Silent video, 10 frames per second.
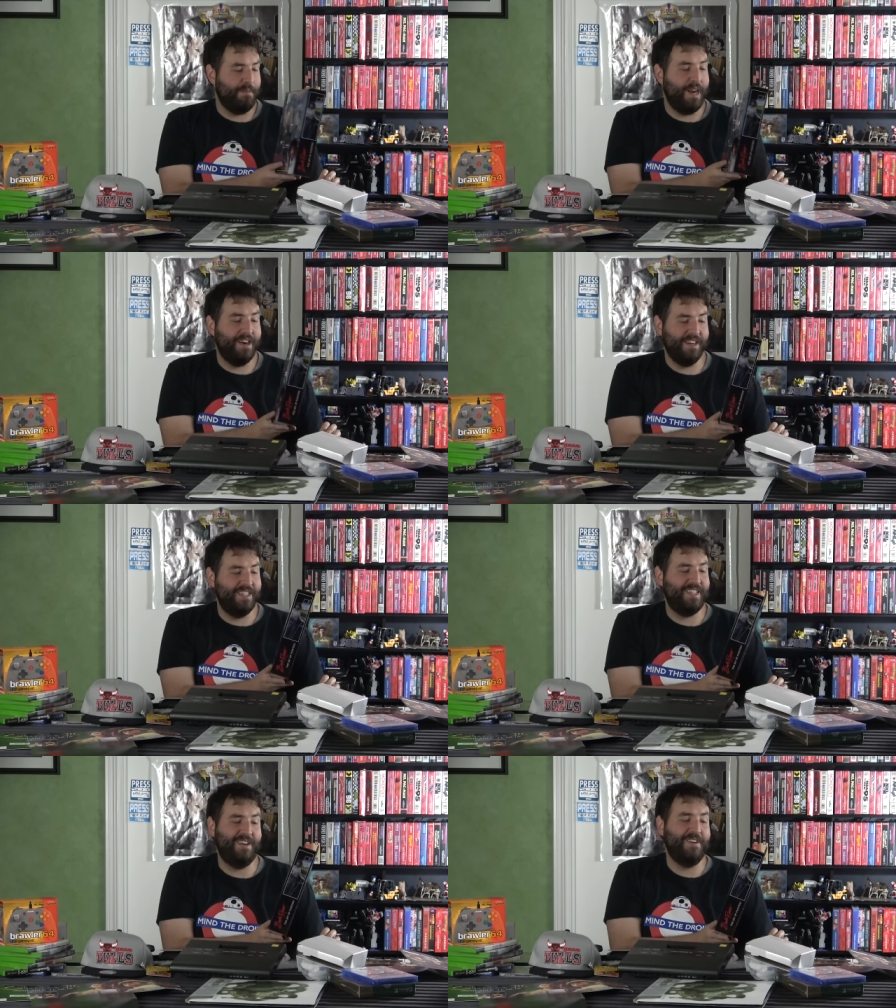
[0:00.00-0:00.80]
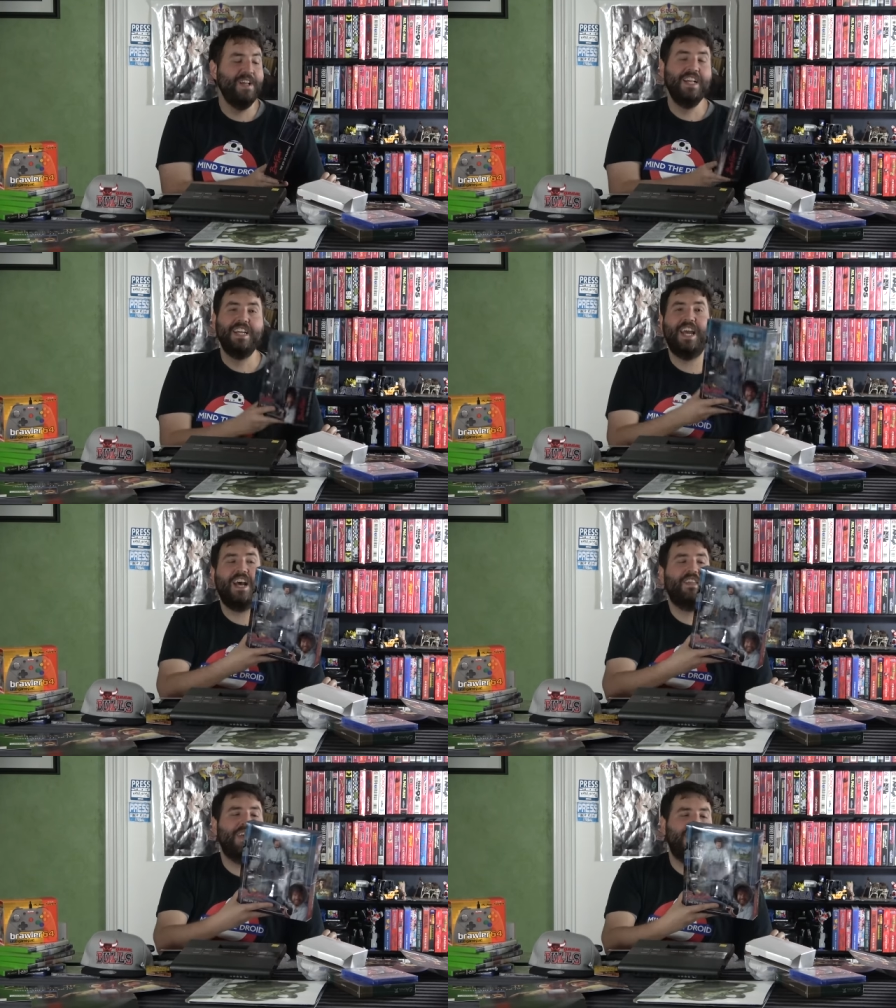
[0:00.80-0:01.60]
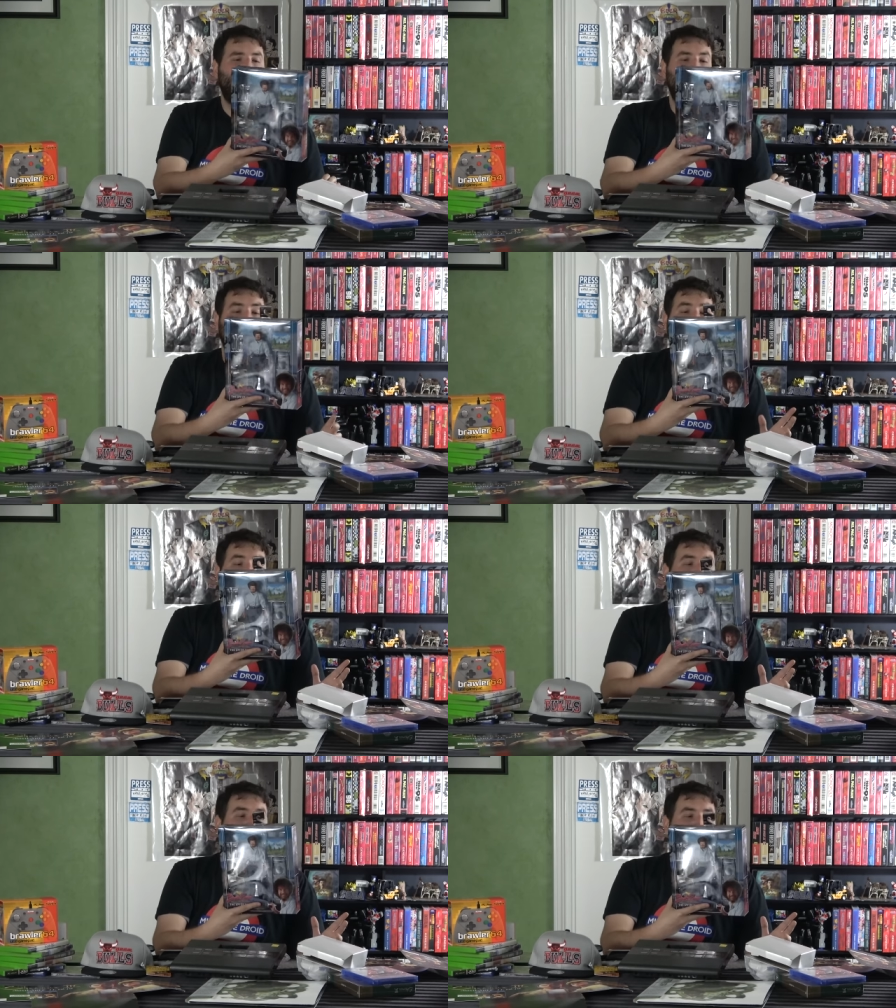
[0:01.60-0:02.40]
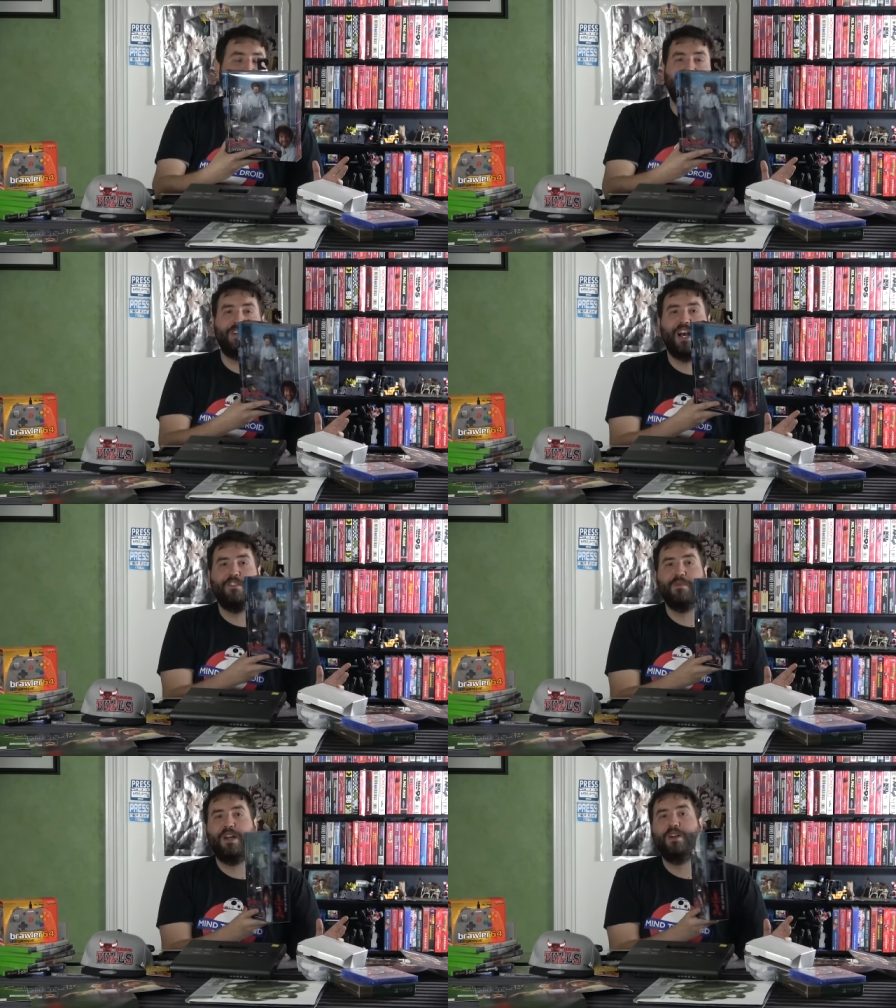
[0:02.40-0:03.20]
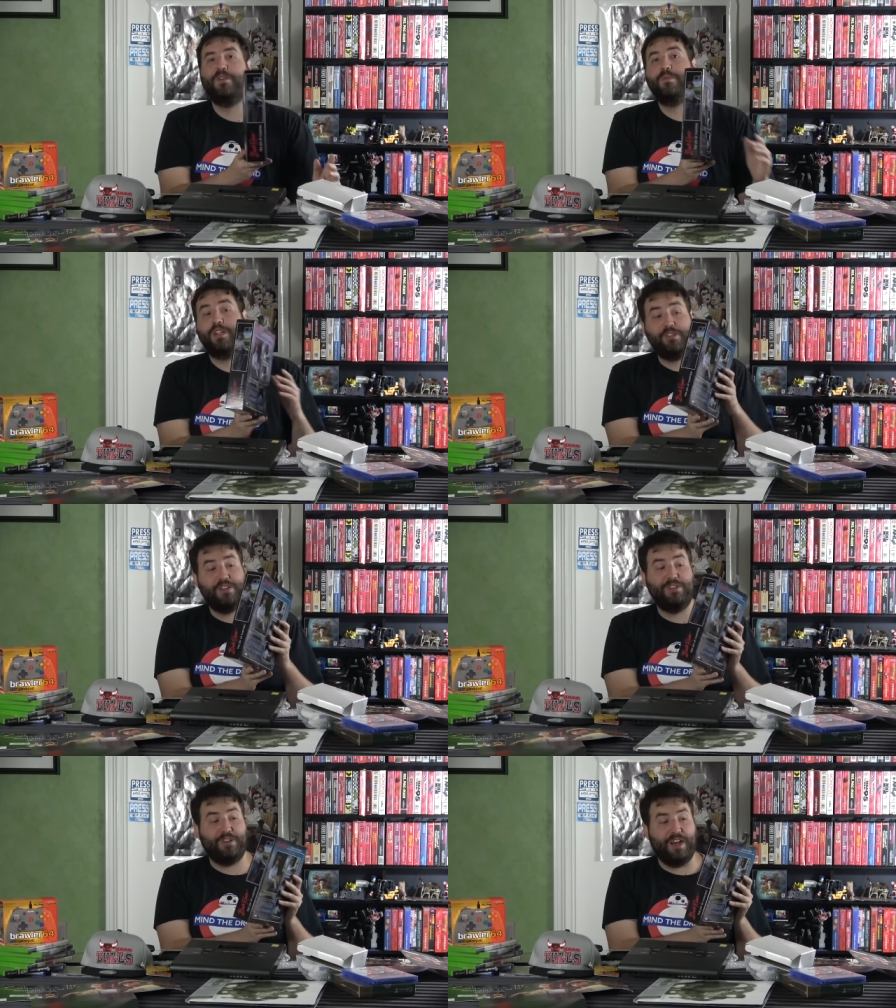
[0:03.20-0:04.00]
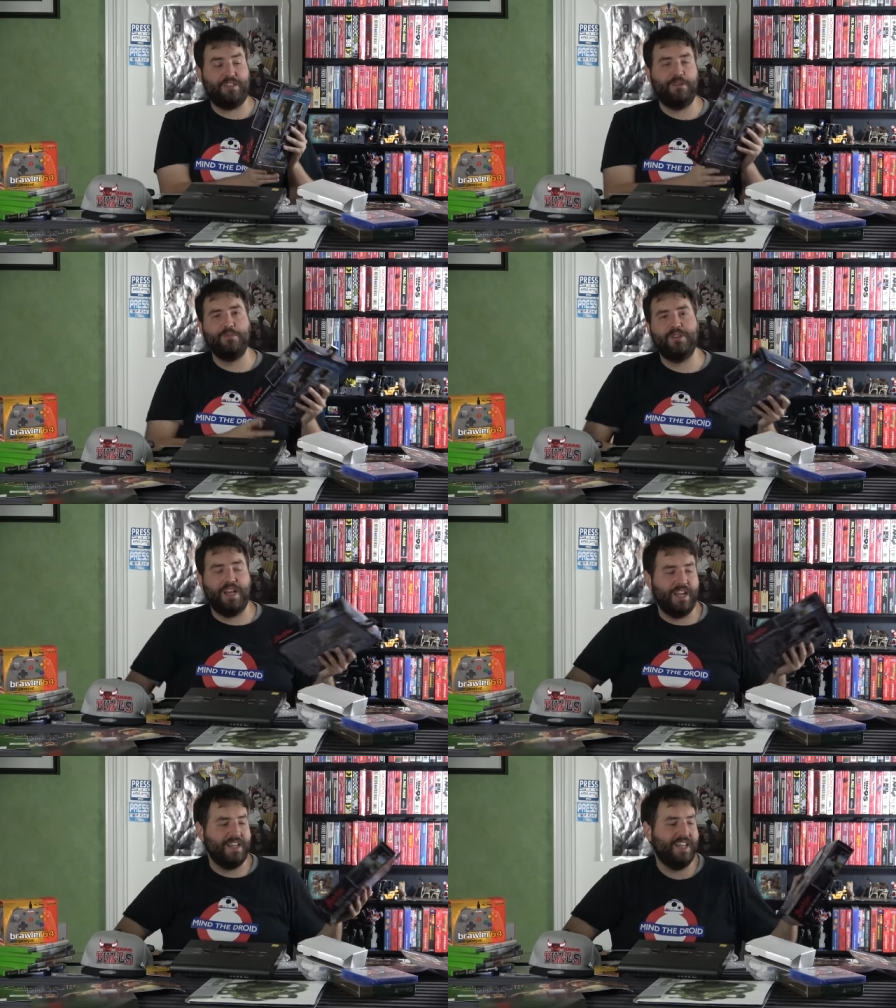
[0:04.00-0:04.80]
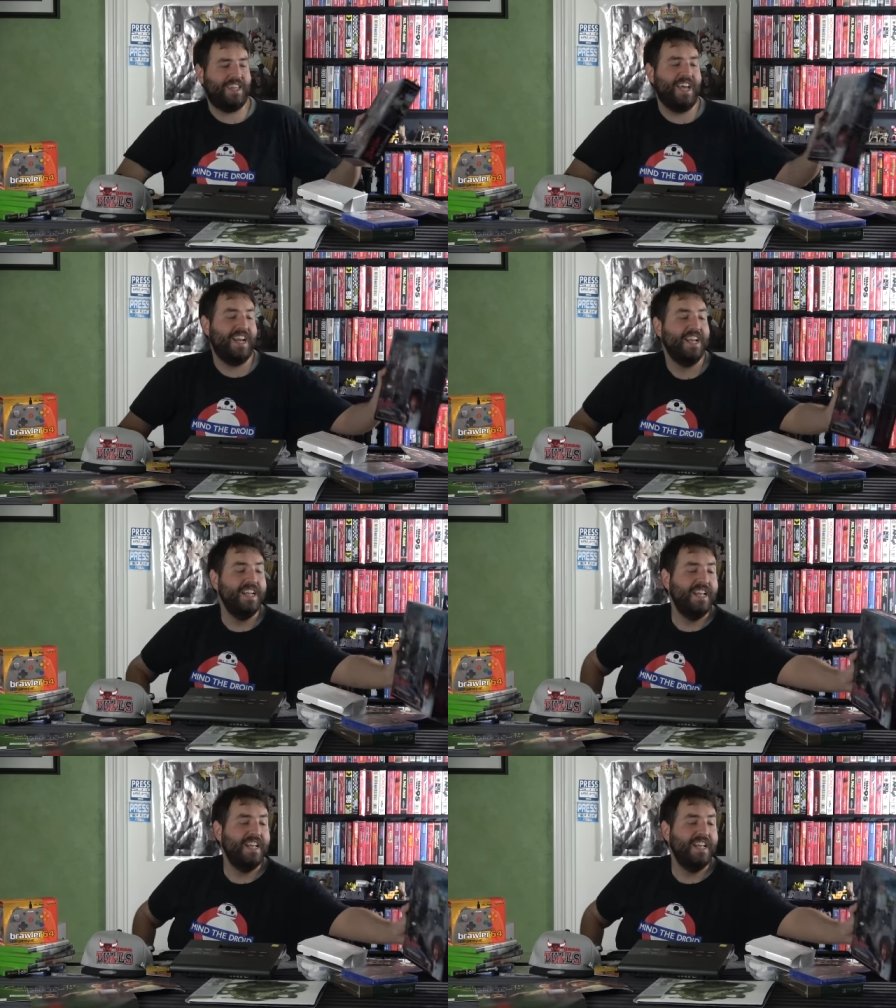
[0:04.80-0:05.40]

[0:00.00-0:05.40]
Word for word: better. So yeah, they they made an action figure out of him out of nowhere. I'm like, this is awesome. So I had to get that.